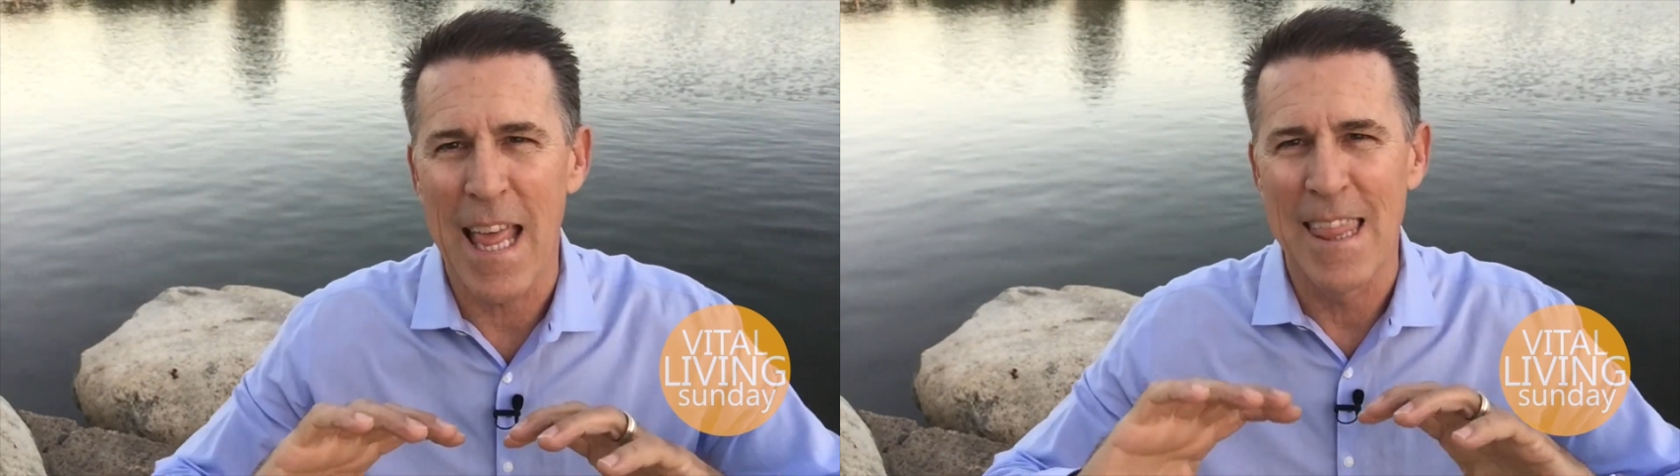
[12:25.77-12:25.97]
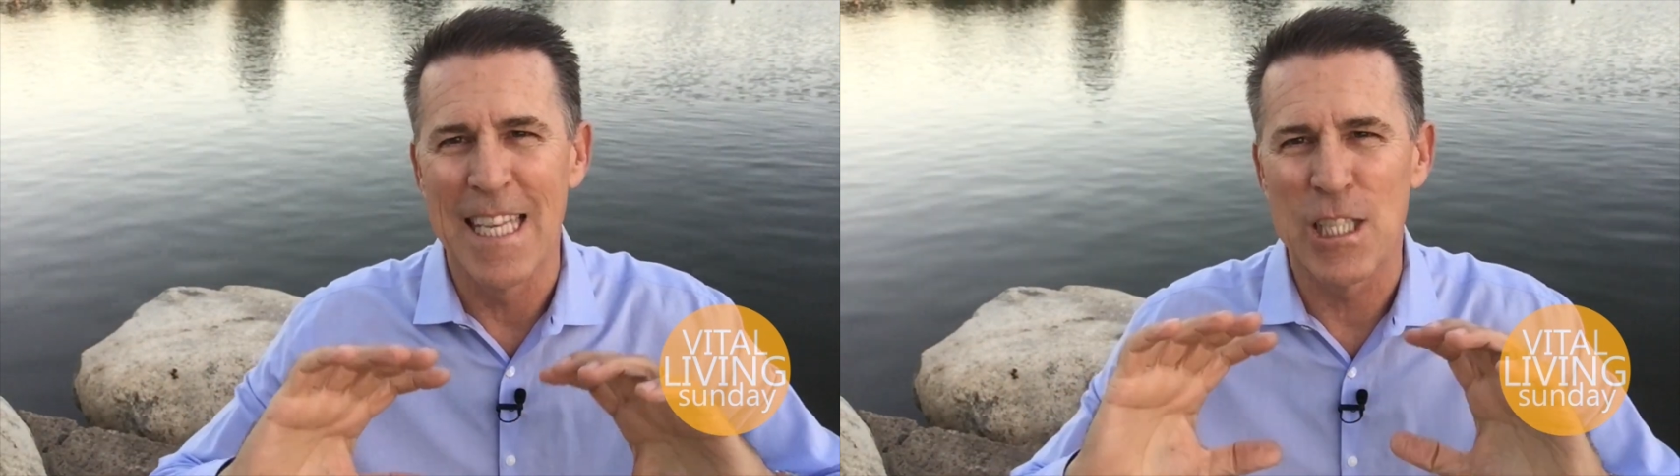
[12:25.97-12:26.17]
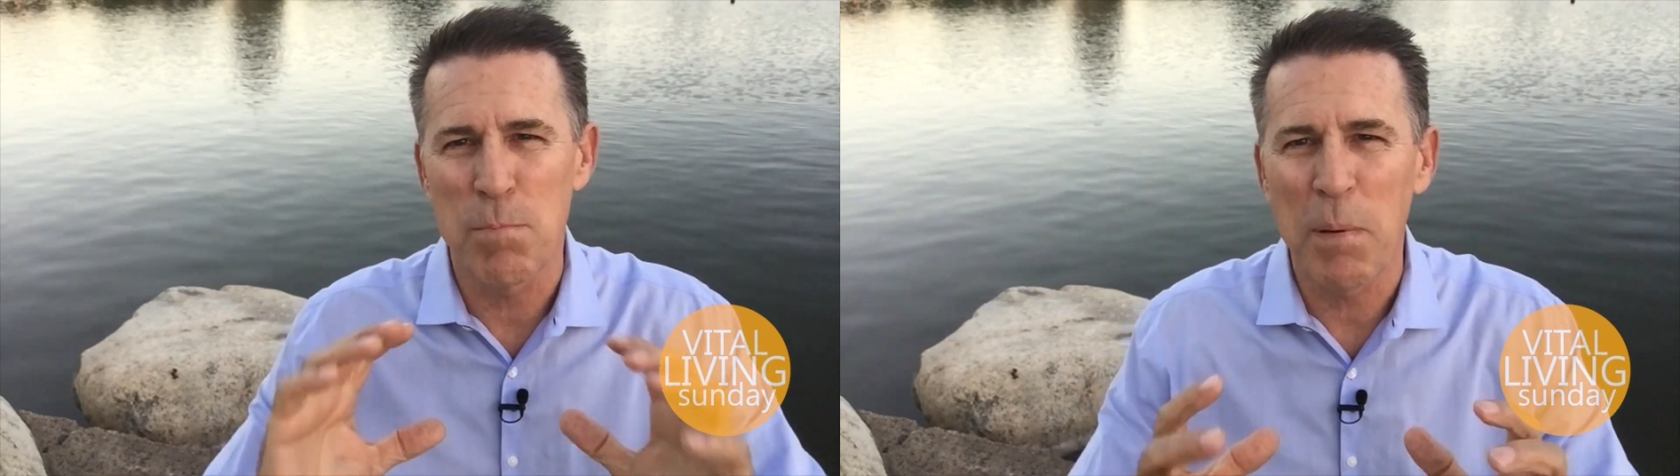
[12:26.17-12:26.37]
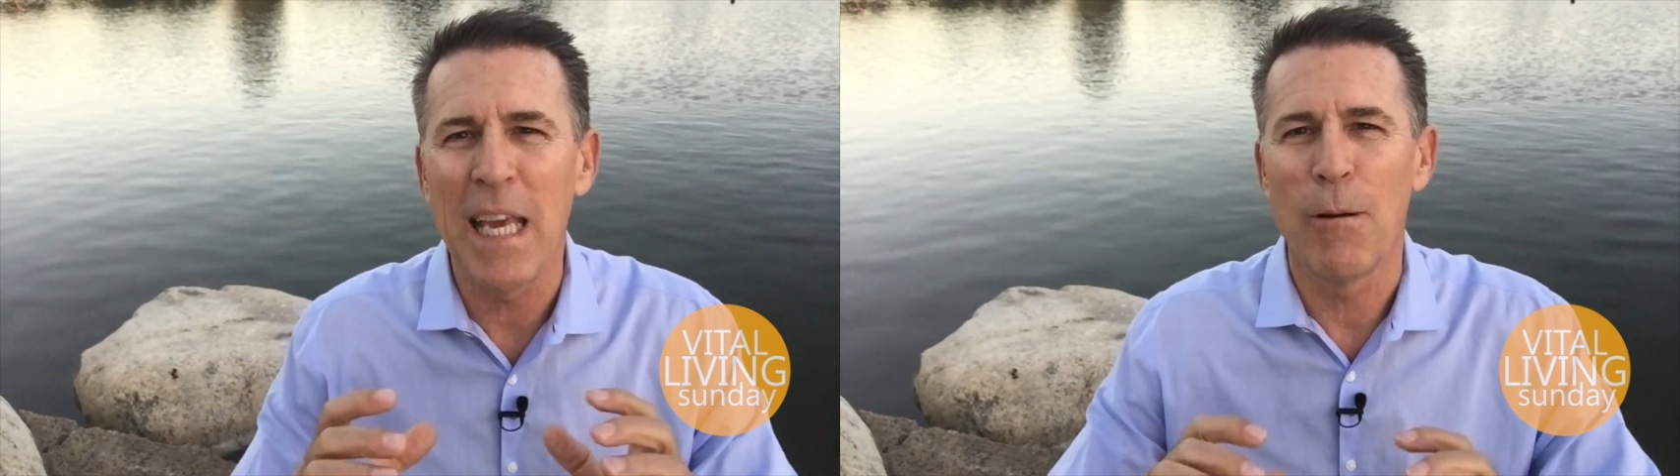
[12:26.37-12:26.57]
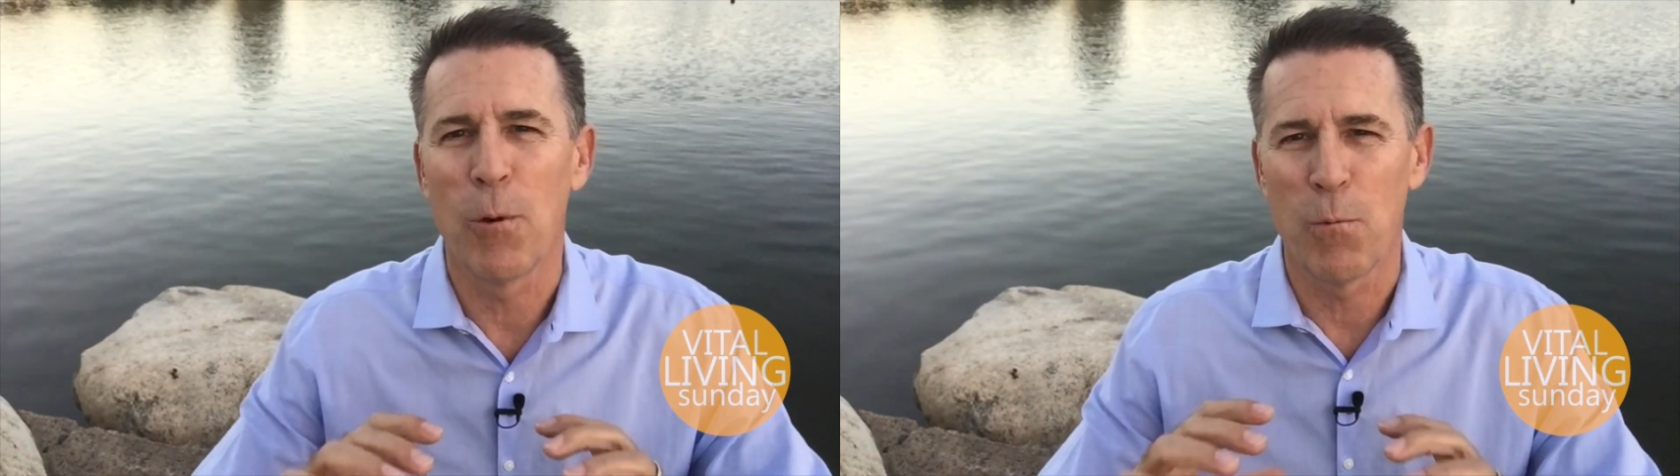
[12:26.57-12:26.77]
and the
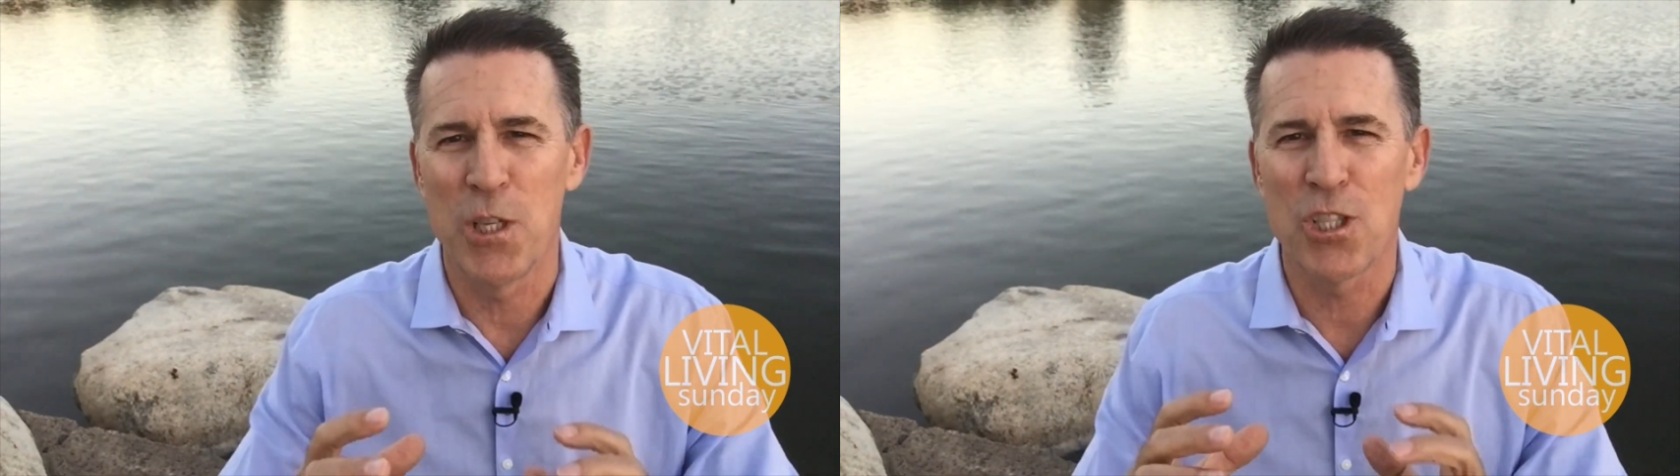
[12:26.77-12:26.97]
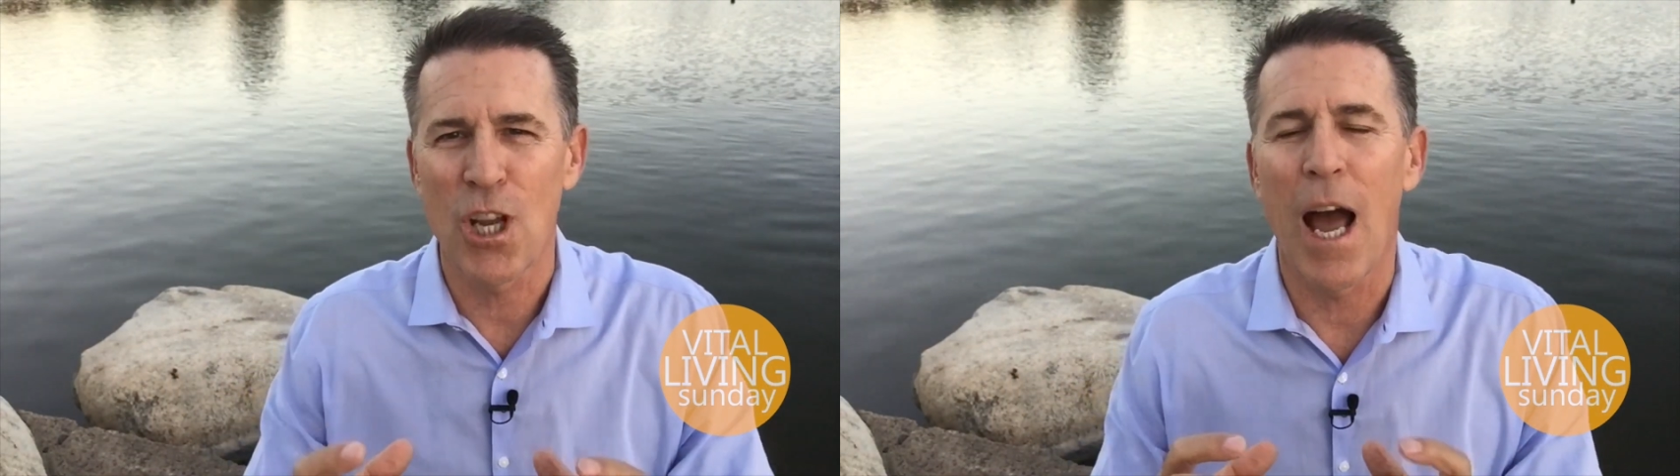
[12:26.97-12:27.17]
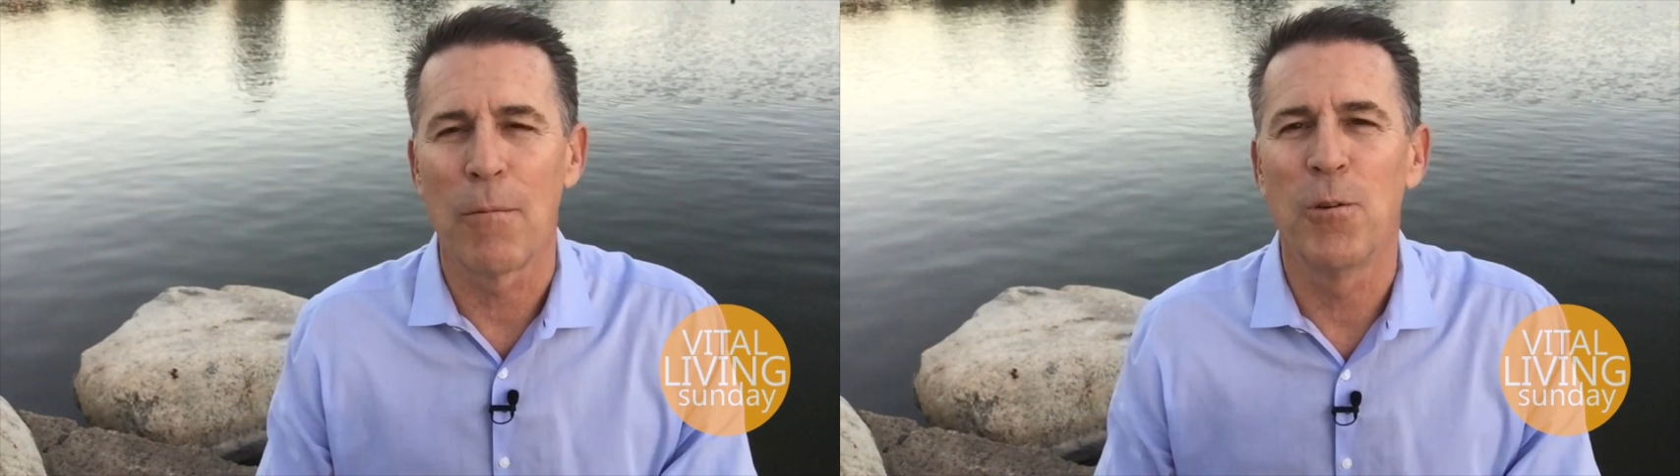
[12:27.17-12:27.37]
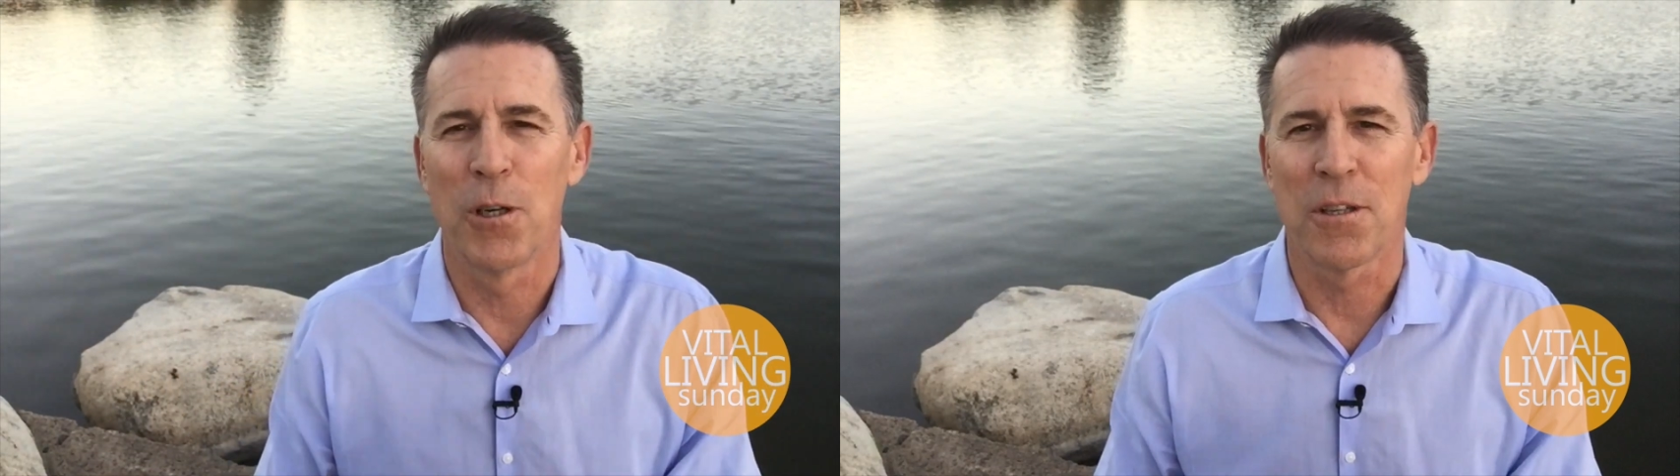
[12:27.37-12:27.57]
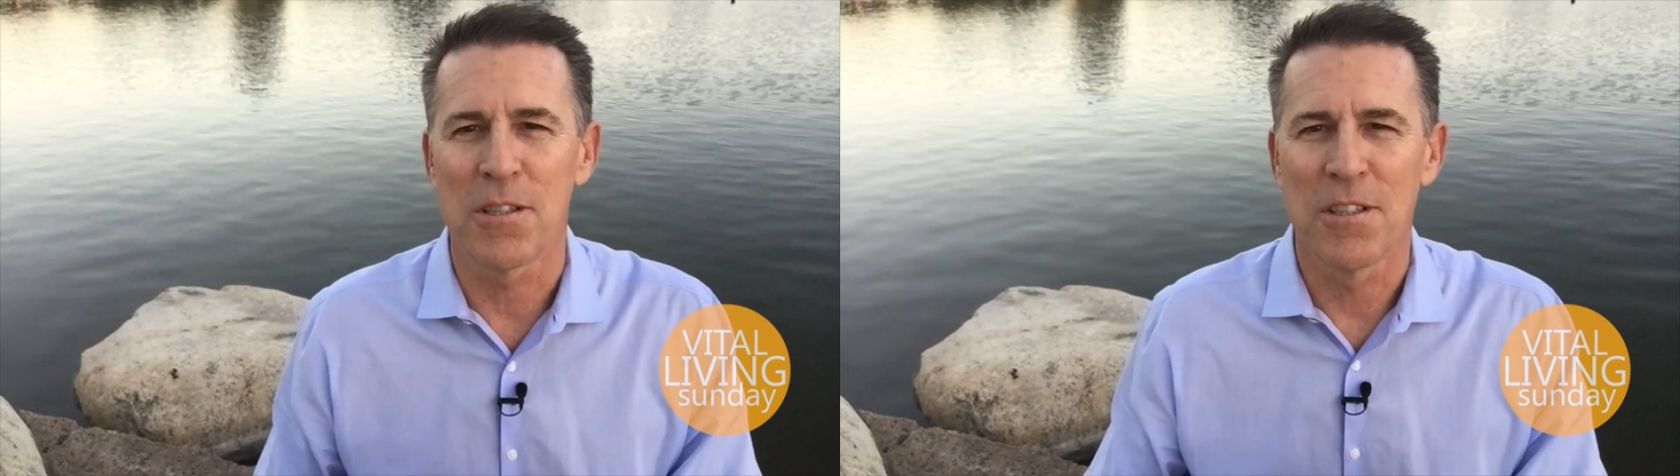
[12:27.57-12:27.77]
speed with which God
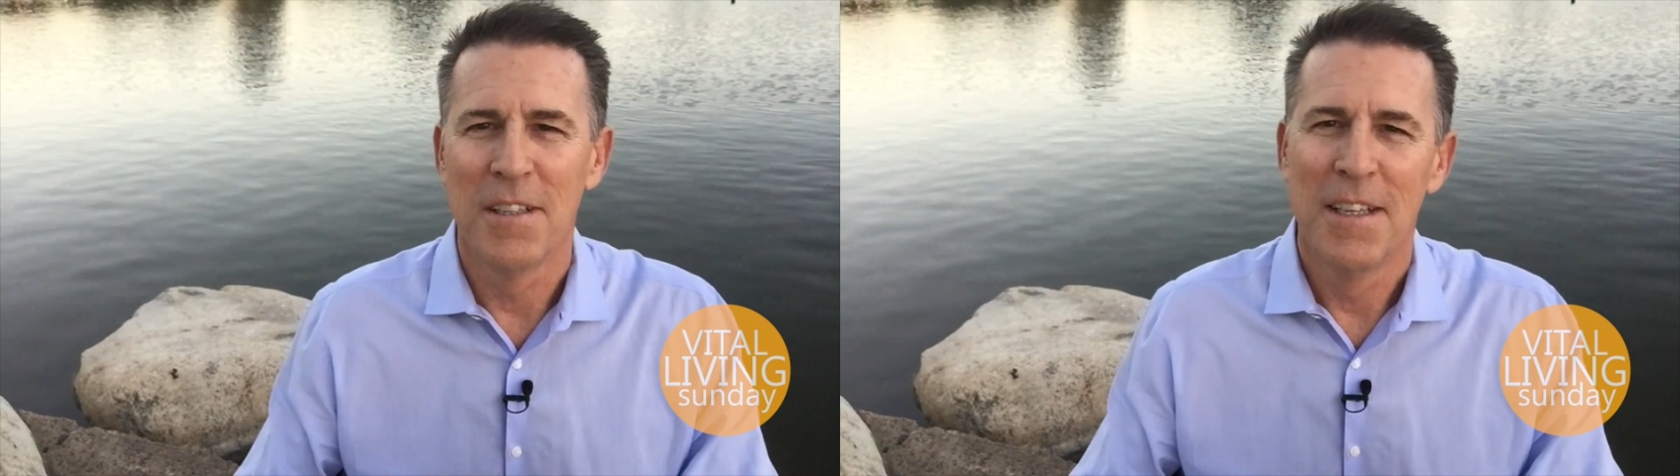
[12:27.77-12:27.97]
works,